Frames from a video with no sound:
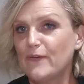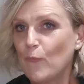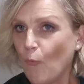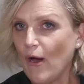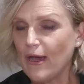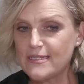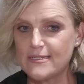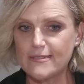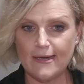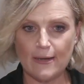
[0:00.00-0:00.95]

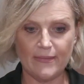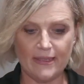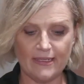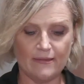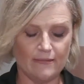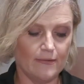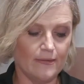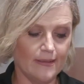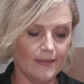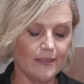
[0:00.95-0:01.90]
white in
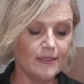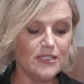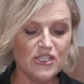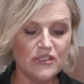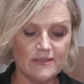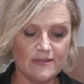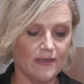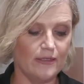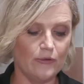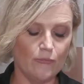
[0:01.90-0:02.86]
conditions
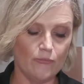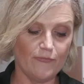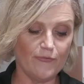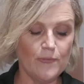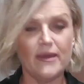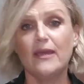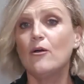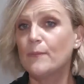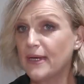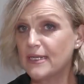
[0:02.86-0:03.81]
that, you know, for me,
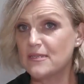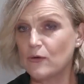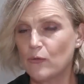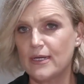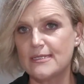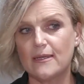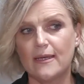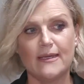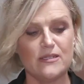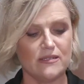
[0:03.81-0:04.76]
I'm based in
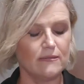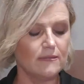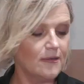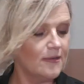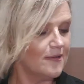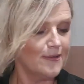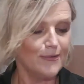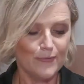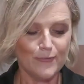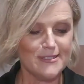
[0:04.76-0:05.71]
Queensland.
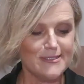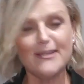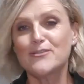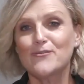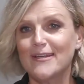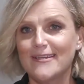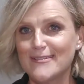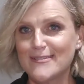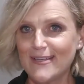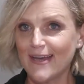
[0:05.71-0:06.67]
We're saturated
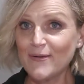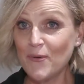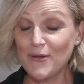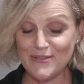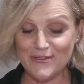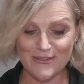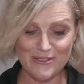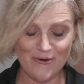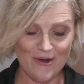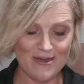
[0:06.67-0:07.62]
in sun most of the
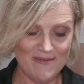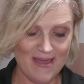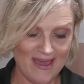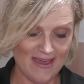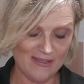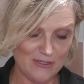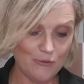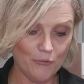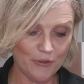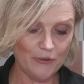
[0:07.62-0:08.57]
time, and
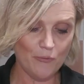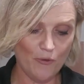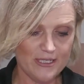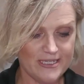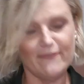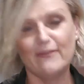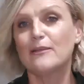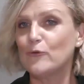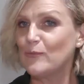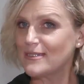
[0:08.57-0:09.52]
you want your white to have a
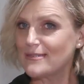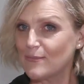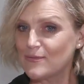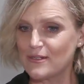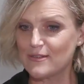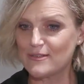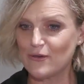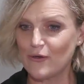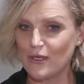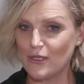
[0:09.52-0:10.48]
little bit of substance
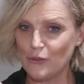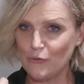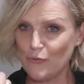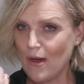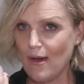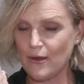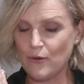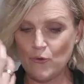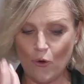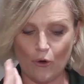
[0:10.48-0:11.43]
so that you are
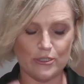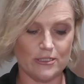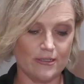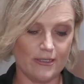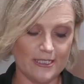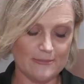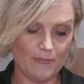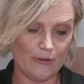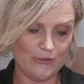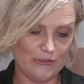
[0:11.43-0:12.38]
not
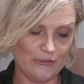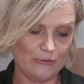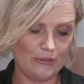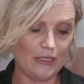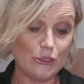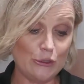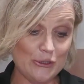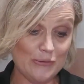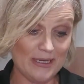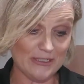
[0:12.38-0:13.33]
exposed to a
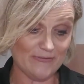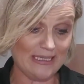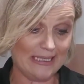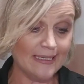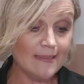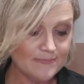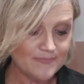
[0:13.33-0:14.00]
huge amount of glare.